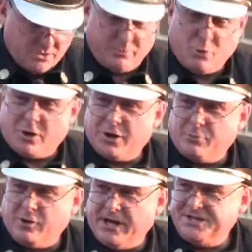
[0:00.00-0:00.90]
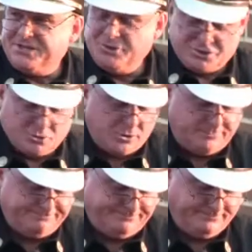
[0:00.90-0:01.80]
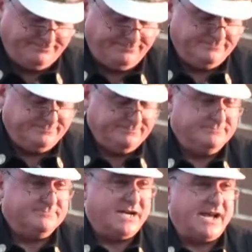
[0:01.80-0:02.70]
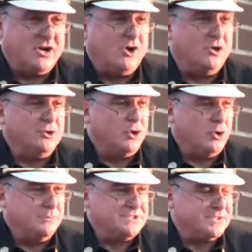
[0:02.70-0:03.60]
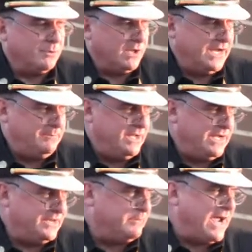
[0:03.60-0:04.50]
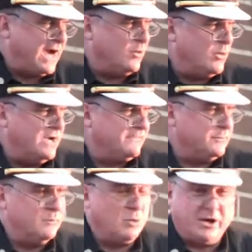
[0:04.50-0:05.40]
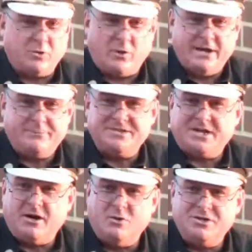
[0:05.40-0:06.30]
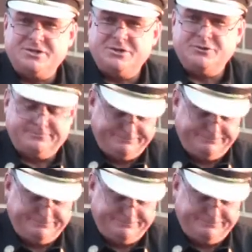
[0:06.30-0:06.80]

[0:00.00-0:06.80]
We boarded our plane as usual, and I called home as the plane began to back away from the boarding ramp, as I always do.